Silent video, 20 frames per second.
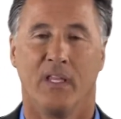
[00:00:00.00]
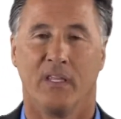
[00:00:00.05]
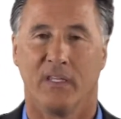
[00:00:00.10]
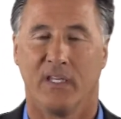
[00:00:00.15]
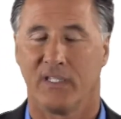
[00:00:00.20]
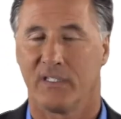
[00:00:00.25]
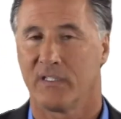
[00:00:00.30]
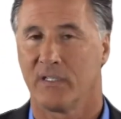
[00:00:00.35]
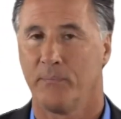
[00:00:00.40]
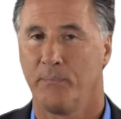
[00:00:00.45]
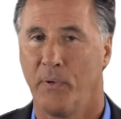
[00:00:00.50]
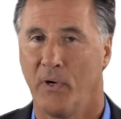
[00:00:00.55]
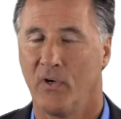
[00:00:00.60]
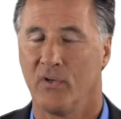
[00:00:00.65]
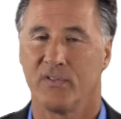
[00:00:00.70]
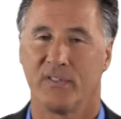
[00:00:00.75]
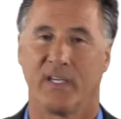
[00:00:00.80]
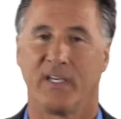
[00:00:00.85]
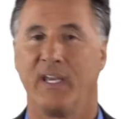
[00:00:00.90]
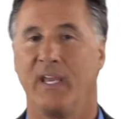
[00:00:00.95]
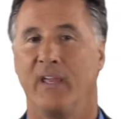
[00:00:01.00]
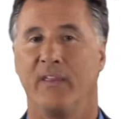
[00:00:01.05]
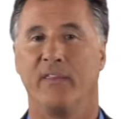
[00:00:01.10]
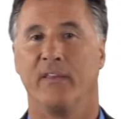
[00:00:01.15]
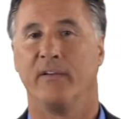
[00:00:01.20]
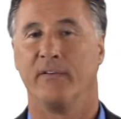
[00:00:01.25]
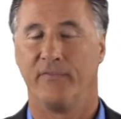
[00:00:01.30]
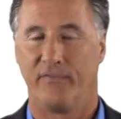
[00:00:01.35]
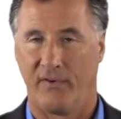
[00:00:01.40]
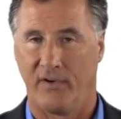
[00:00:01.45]
Let's suppose, again,
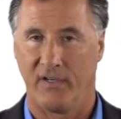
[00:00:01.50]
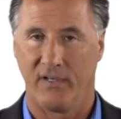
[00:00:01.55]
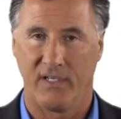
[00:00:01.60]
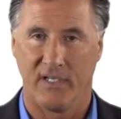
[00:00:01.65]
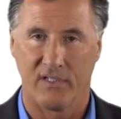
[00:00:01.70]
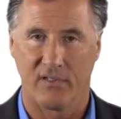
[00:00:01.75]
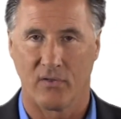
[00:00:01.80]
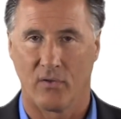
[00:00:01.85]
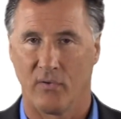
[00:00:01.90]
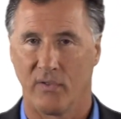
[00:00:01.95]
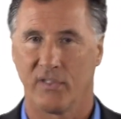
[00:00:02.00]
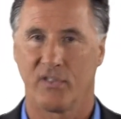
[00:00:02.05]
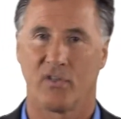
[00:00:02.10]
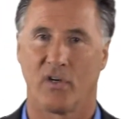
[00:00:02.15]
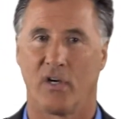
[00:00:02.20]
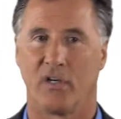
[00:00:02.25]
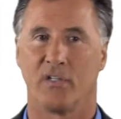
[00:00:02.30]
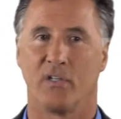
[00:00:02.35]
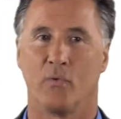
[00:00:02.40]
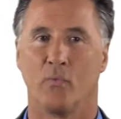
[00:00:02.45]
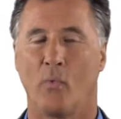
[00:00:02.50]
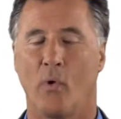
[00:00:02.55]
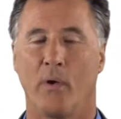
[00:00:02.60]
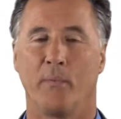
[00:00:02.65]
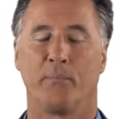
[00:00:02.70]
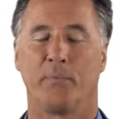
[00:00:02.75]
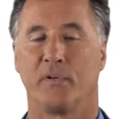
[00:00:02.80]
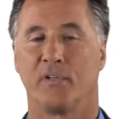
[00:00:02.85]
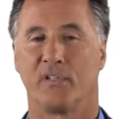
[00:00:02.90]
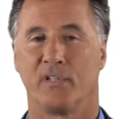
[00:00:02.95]
the fund is only charging
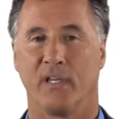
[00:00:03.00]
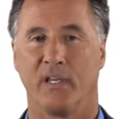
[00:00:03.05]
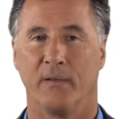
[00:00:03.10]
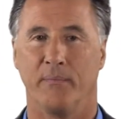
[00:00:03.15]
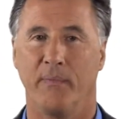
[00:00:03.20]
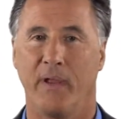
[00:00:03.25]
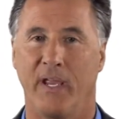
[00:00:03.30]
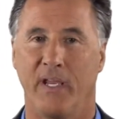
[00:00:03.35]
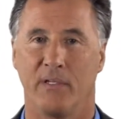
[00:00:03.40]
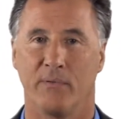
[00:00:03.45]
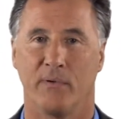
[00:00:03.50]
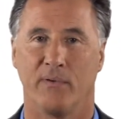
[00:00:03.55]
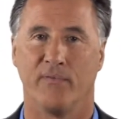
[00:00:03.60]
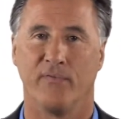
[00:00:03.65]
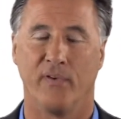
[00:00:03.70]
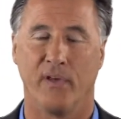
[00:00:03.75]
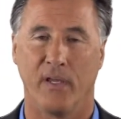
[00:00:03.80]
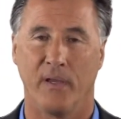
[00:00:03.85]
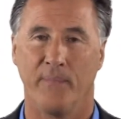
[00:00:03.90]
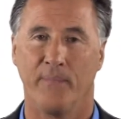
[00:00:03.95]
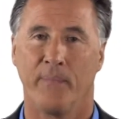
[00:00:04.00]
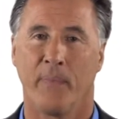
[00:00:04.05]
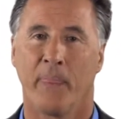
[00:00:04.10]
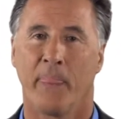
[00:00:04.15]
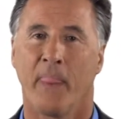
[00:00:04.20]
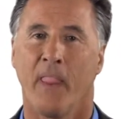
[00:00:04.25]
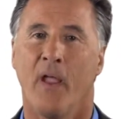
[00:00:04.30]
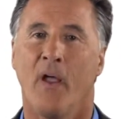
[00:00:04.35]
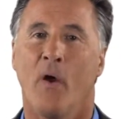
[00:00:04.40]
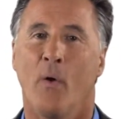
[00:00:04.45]
1% management fee.
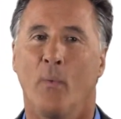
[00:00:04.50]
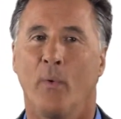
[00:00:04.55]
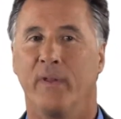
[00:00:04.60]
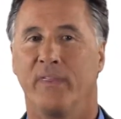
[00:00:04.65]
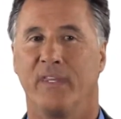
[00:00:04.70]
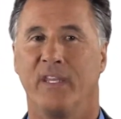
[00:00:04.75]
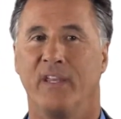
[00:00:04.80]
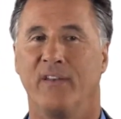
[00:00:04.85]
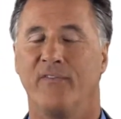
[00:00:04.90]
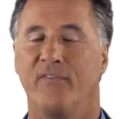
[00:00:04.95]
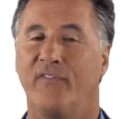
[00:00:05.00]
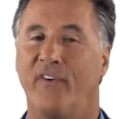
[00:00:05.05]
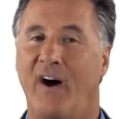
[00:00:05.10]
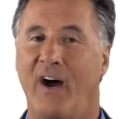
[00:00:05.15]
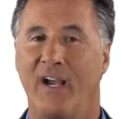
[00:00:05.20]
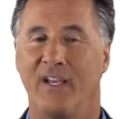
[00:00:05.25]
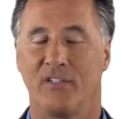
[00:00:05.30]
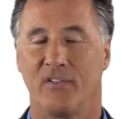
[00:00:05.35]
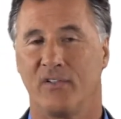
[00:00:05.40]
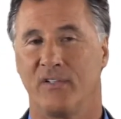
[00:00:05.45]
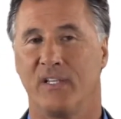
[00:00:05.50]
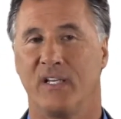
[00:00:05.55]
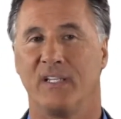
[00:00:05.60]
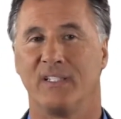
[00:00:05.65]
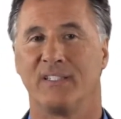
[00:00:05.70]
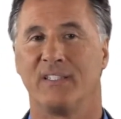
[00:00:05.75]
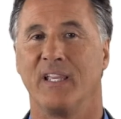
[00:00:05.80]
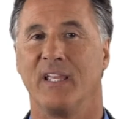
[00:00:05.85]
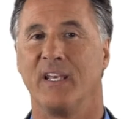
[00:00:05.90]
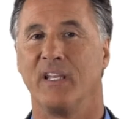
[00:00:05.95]
What the advisor
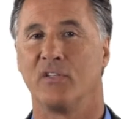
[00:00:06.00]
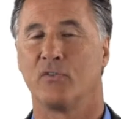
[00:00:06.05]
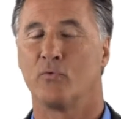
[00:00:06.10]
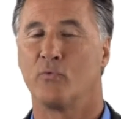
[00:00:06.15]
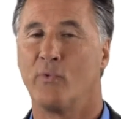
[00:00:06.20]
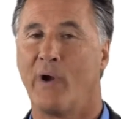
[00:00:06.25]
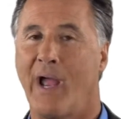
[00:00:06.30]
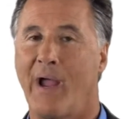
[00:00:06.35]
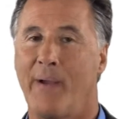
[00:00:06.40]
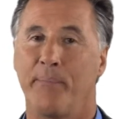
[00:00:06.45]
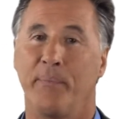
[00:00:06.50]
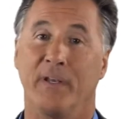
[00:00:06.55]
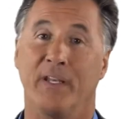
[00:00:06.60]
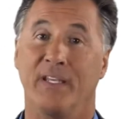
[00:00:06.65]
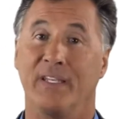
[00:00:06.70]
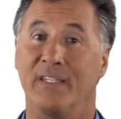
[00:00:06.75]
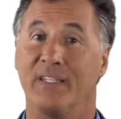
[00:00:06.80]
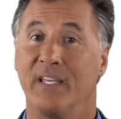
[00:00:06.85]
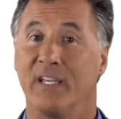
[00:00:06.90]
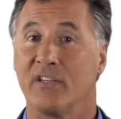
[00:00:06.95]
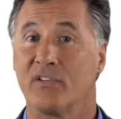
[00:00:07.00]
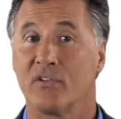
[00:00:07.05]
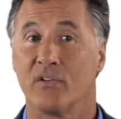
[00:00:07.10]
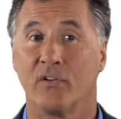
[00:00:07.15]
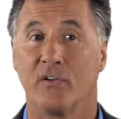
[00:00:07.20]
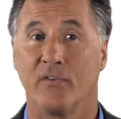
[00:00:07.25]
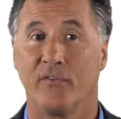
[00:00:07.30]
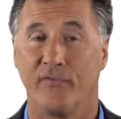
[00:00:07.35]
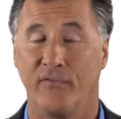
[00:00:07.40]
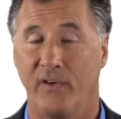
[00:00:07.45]
does then is wrap an
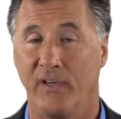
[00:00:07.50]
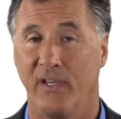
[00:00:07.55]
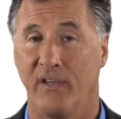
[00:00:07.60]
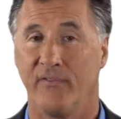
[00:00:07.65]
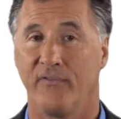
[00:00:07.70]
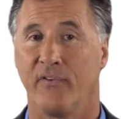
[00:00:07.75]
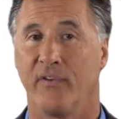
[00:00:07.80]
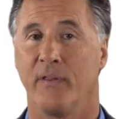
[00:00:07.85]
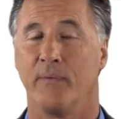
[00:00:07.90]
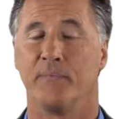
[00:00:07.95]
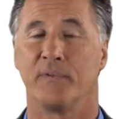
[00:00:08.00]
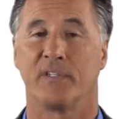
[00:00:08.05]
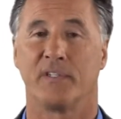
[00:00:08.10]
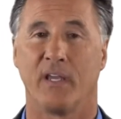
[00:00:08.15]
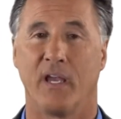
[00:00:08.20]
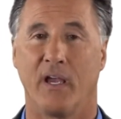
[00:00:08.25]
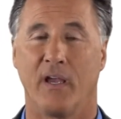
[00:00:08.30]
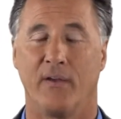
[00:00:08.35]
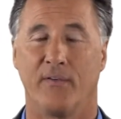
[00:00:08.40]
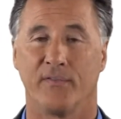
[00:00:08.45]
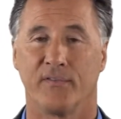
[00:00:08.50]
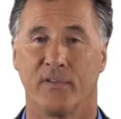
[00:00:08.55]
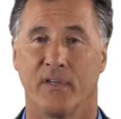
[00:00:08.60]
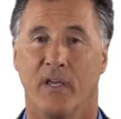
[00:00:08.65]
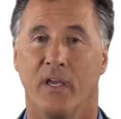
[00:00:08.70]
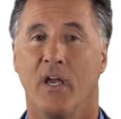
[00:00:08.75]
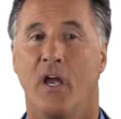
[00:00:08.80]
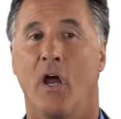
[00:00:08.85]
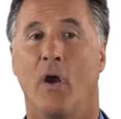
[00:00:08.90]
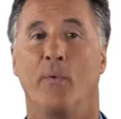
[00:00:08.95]
additional fee for themselves
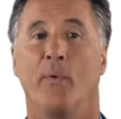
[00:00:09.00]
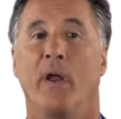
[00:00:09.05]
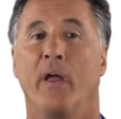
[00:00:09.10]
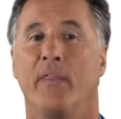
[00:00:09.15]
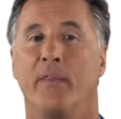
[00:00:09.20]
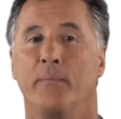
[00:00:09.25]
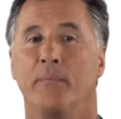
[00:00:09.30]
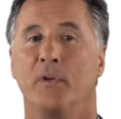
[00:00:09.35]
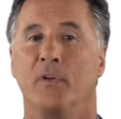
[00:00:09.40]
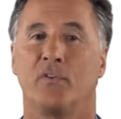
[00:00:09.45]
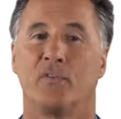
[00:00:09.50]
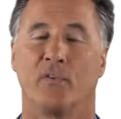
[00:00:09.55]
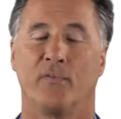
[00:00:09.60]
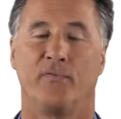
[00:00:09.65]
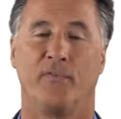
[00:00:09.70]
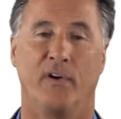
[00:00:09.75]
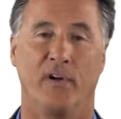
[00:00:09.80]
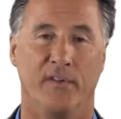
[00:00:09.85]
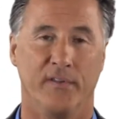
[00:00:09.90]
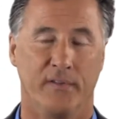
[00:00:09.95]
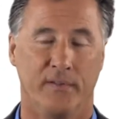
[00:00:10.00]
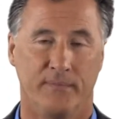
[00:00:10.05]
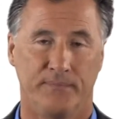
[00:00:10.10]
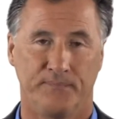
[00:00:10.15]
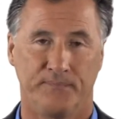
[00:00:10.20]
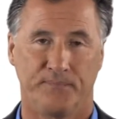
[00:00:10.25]
around the mutual fund.